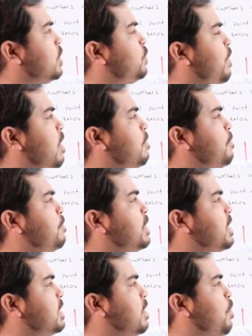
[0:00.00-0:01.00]
12,
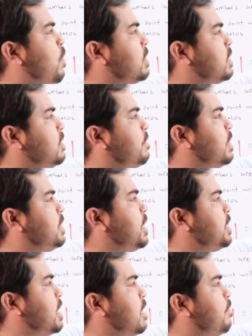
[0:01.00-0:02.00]
which is a positive
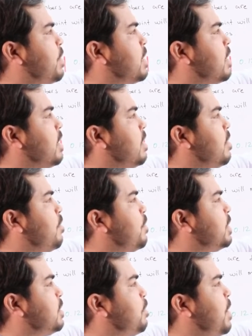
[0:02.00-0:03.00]
integer number,
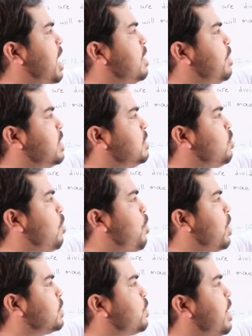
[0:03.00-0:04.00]
multiplied by
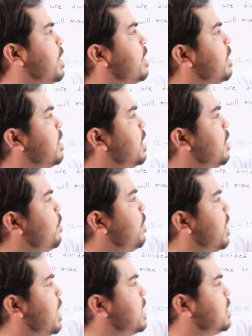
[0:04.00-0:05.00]
0.1. We
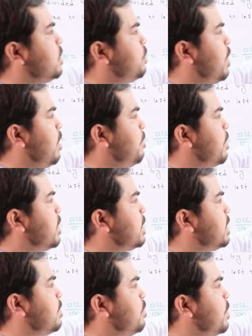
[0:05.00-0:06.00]
are writing 12
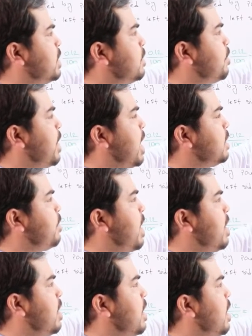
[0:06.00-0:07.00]
multiplied
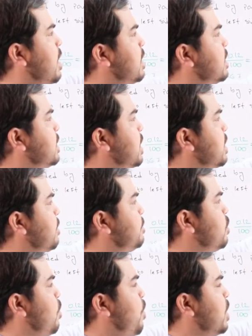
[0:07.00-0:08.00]
by, instead of
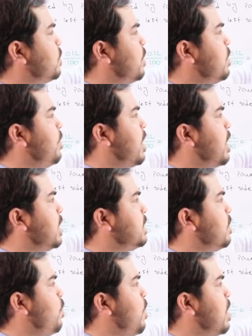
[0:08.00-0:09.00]
0.1, we are
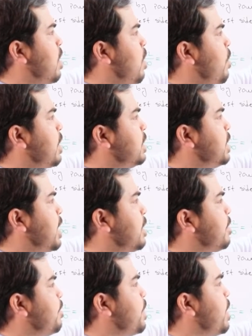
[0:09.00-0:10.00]
writing 1 over
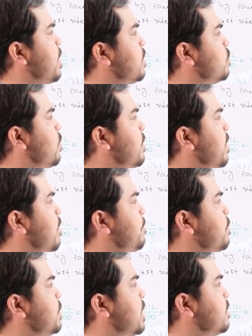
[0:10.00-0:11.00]
10. So
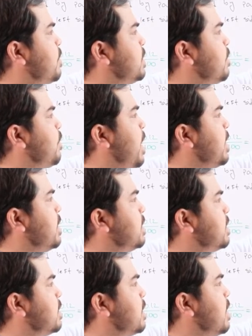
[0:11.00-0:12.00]
if you just multiply
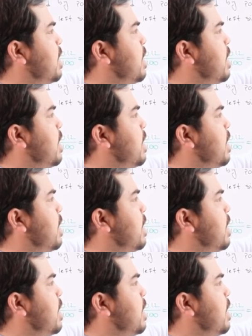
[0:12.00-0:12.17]
this